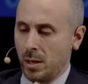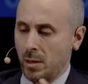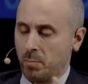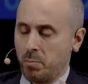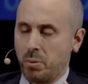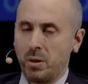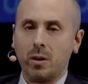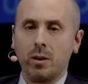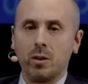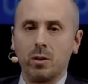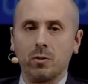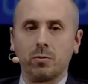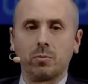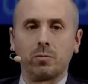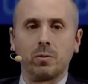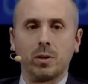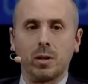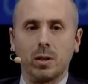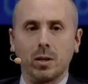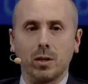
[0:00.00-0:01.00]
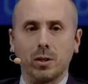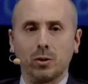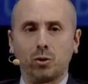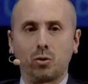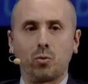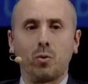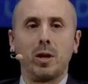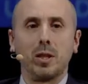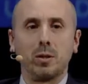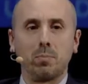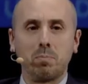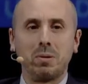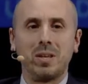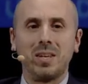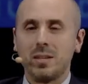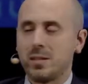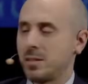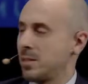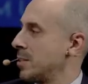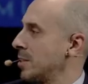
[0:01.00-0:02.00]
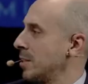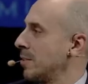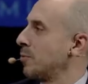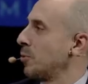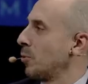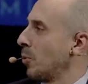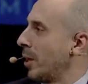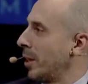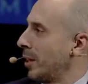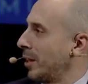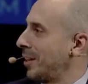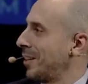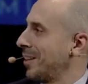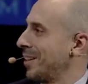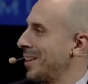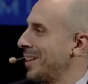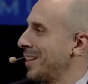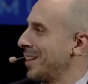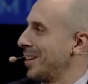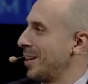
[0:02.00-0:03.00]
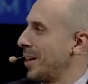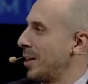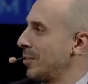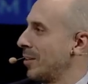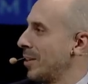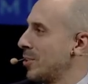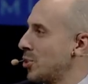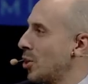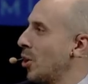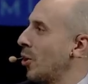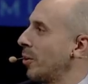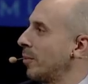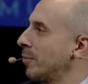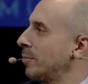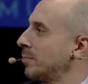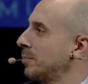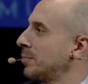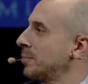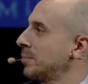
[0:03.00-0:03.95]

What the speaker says: period of trade peace, if you like. So I think that's